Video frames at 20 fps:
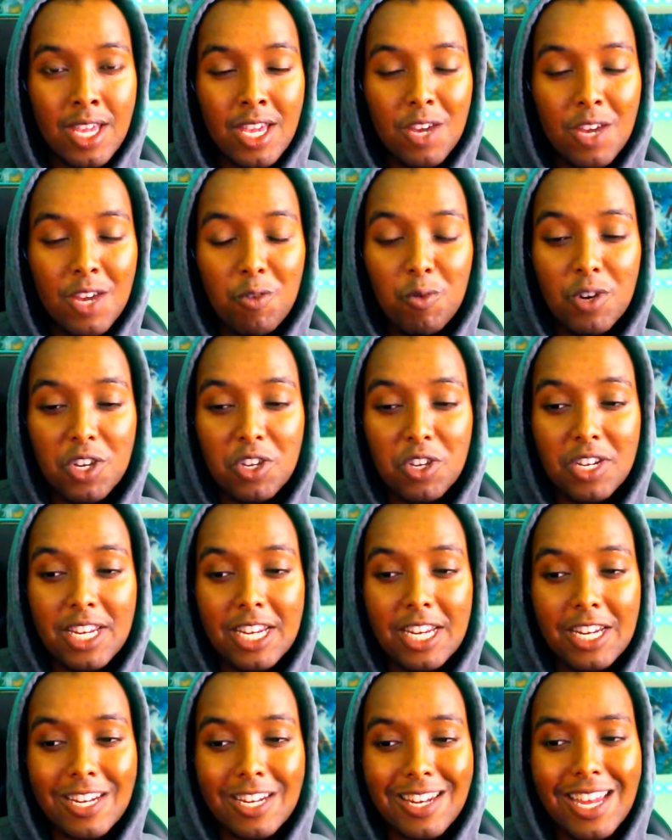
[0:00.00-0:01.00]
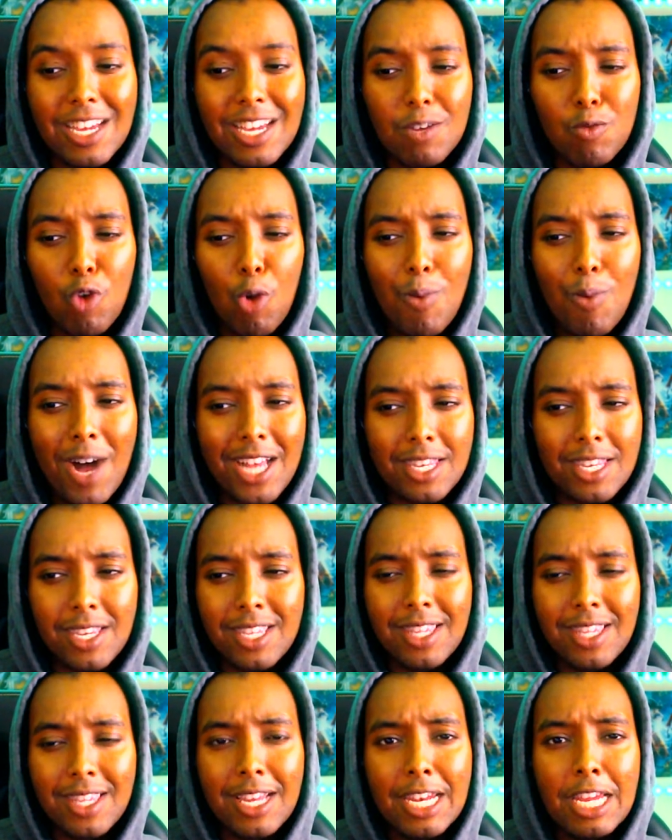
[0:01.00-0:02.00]
Where you needed like robots
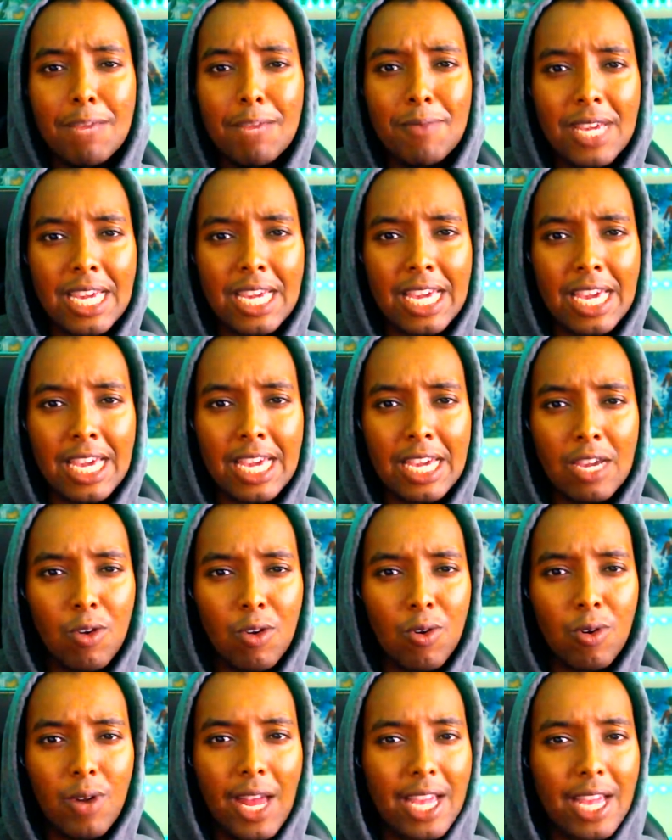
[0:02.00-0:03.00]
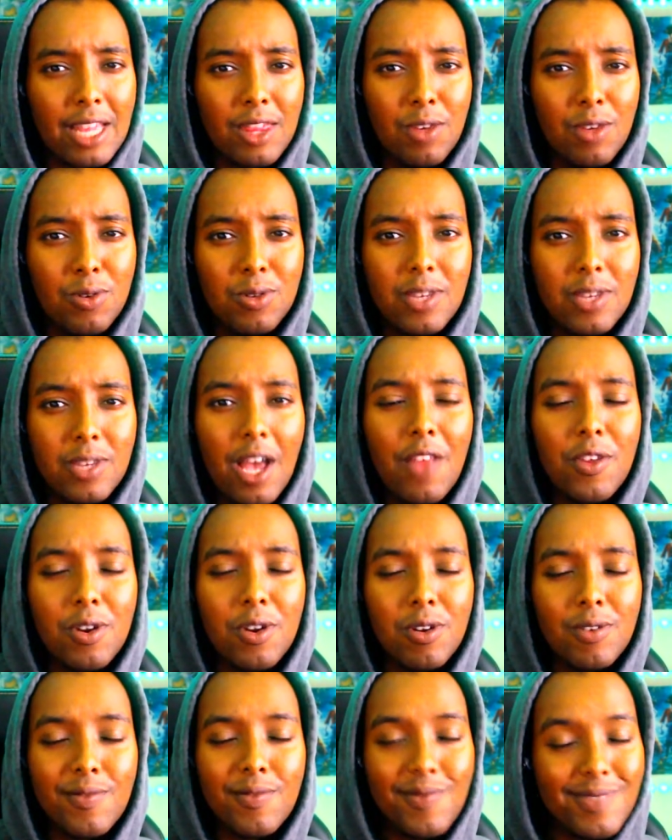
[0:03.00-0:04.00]
like the Demon King or like those
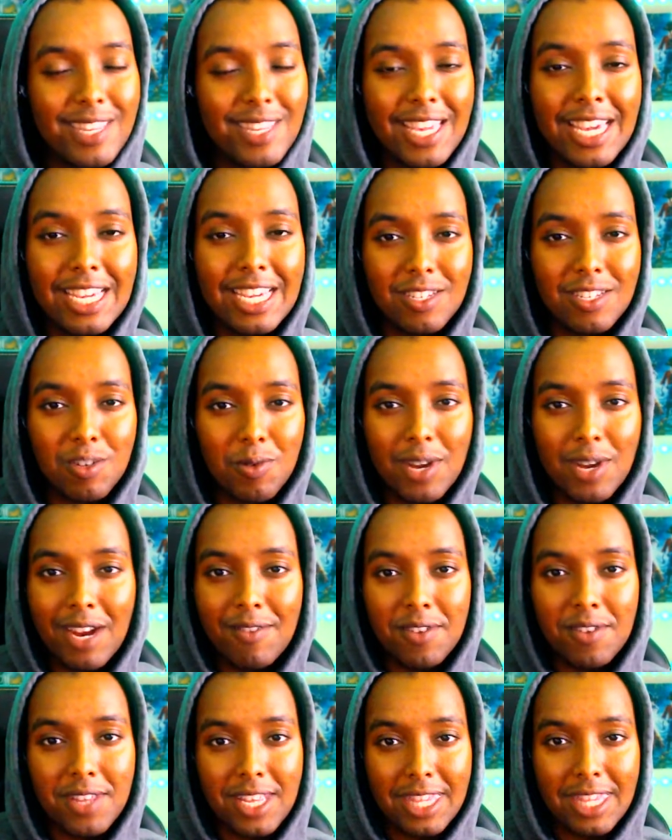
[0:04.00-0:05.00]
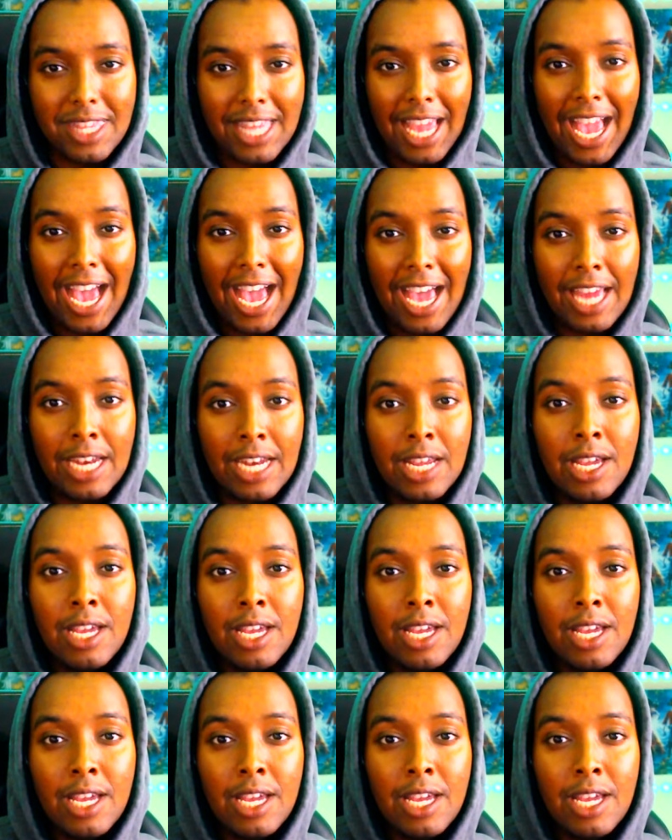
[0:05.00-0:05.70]
other kings or whatever that they had